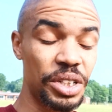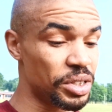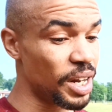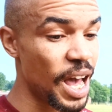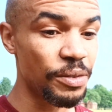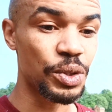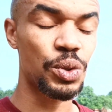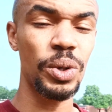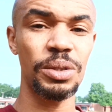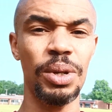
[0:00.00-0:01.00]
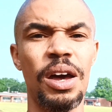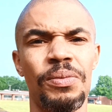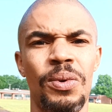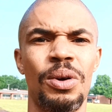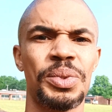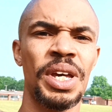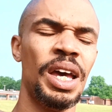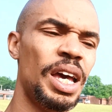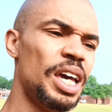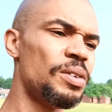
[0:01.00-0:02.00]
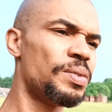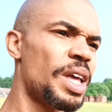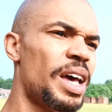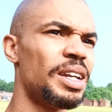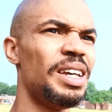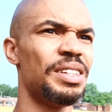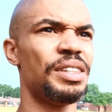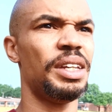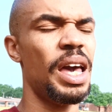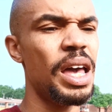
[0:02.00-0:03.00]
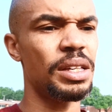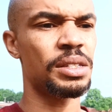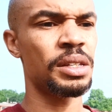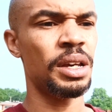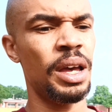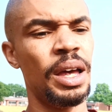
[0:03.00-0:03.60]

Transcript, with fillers: just going to have to switch platforms if that is the case.